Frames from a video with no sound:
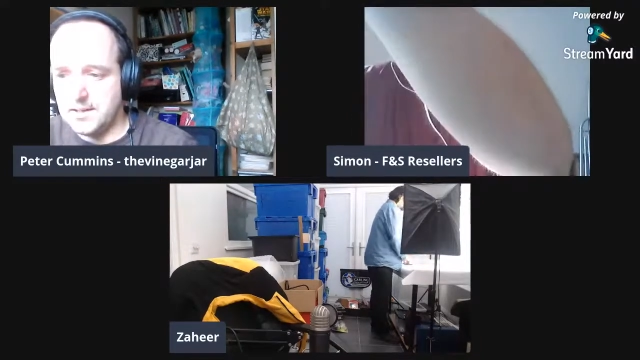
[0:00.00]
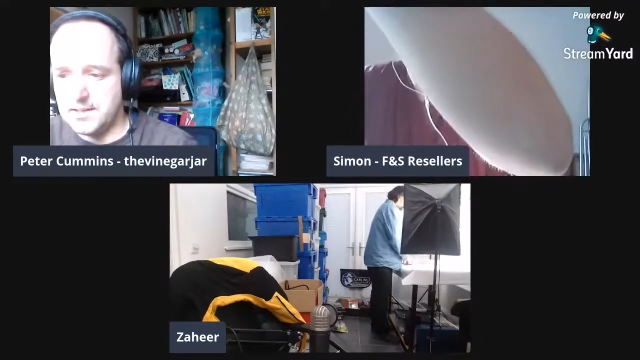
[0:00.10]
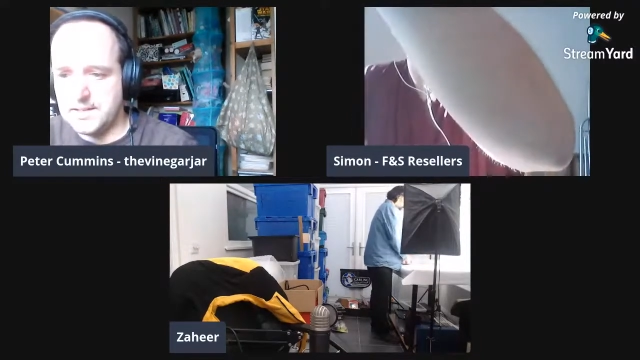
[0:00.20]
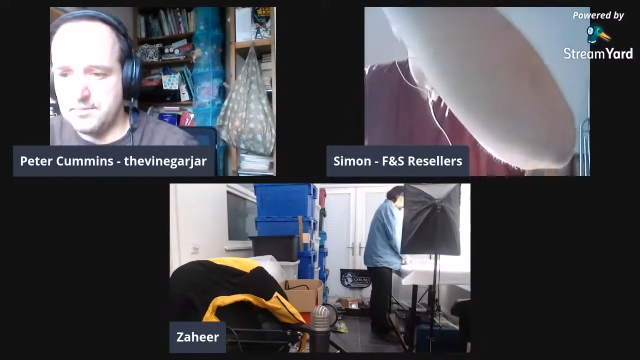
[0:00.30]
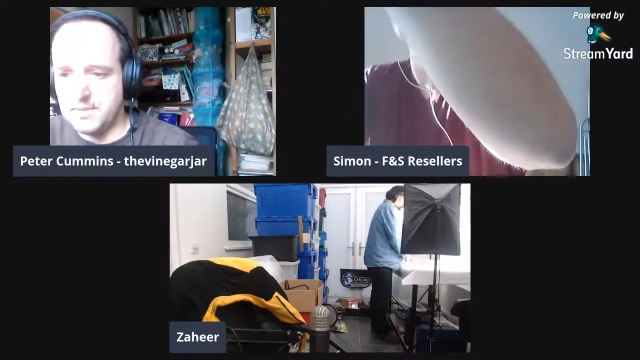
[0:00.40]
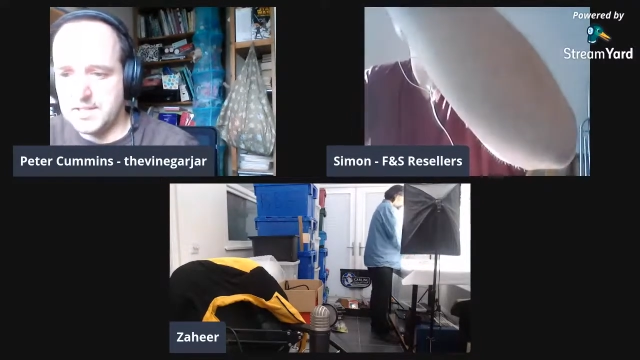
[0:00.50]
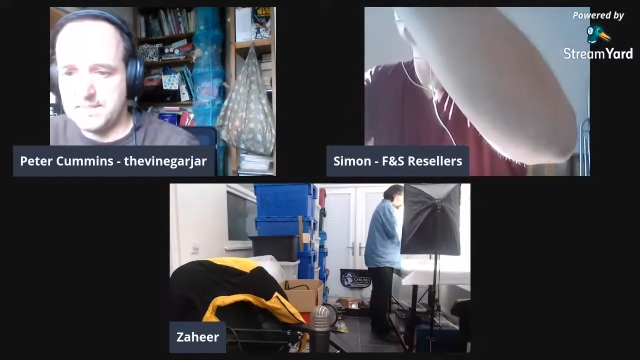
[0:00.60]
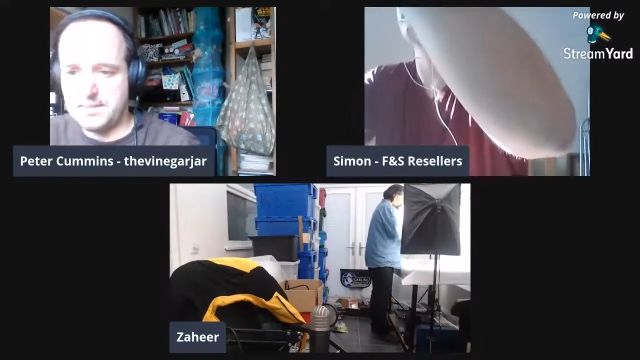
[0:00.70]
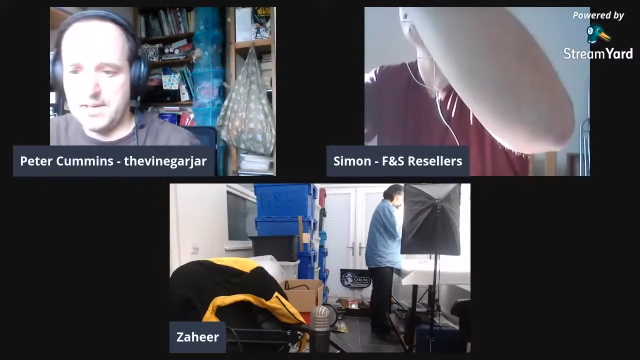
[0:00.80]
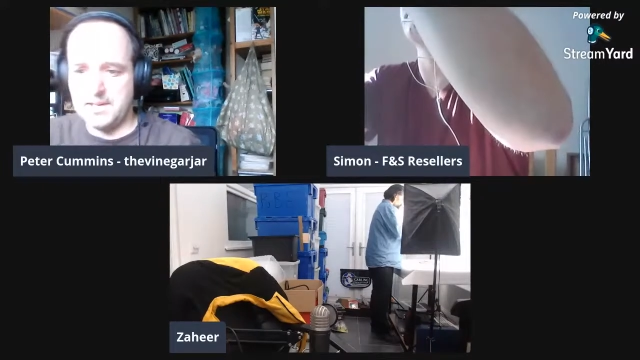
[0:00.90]
that someone
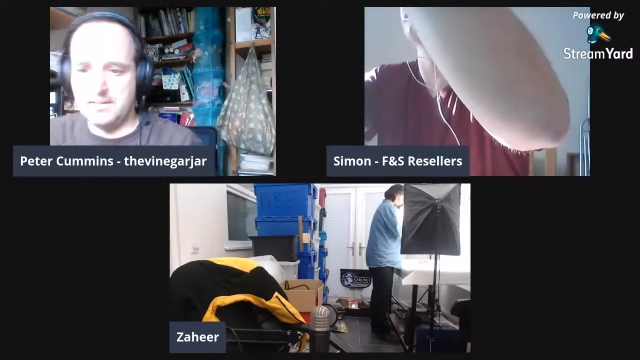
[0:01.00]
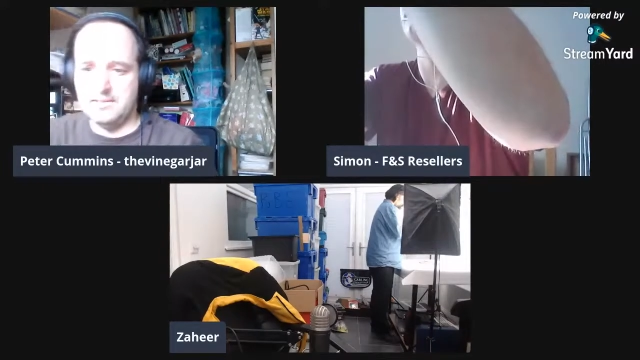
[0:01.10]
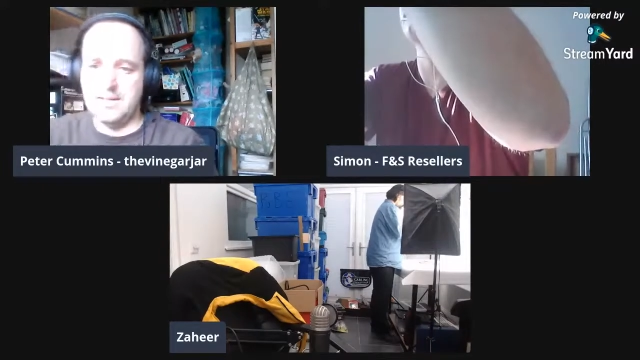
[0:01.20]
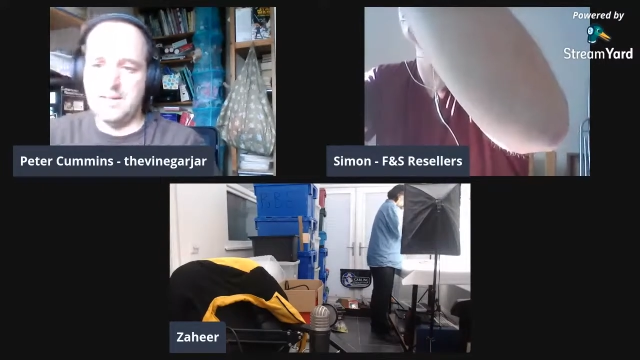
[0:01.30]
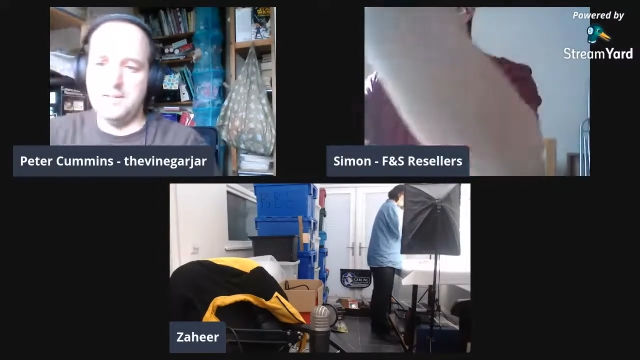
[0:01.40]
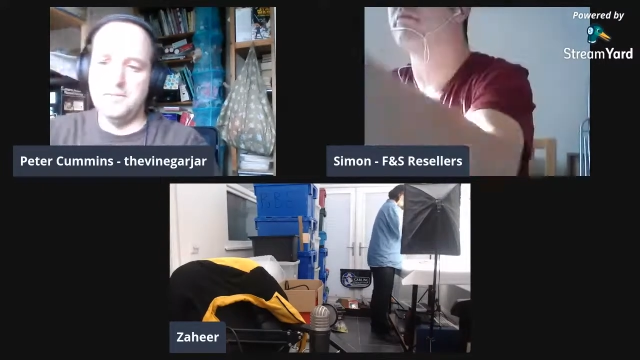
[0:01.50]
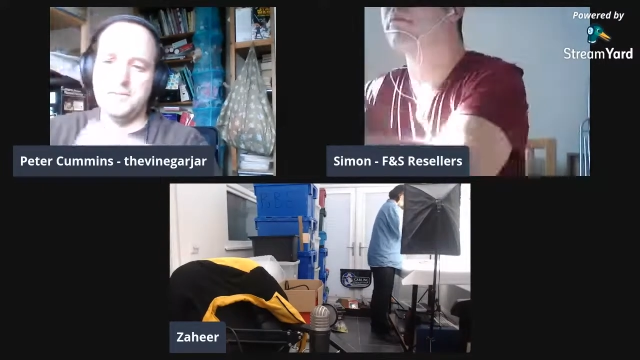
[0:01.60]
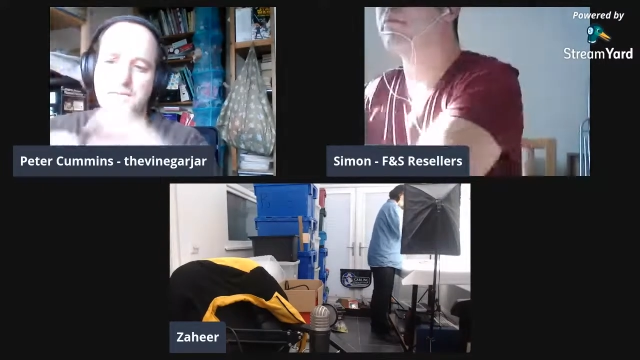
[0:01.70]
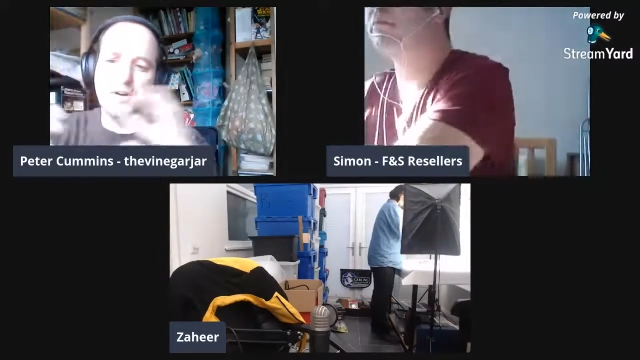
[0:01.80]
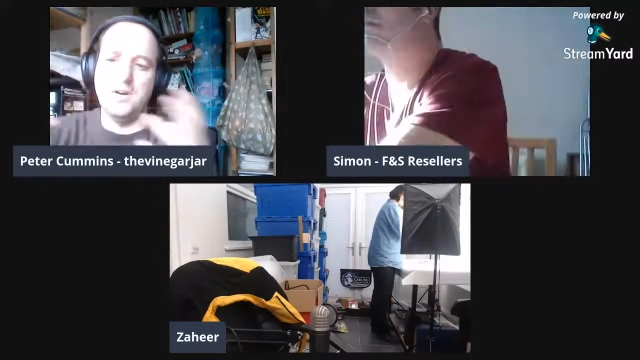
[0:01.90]
spent
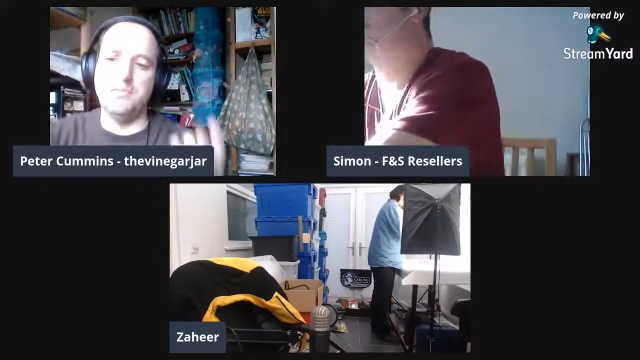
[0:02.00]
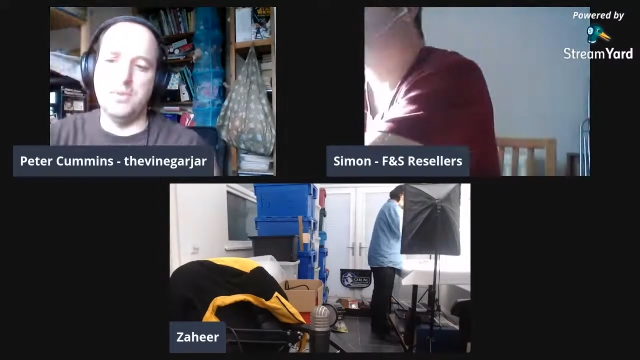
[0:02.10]
loads of time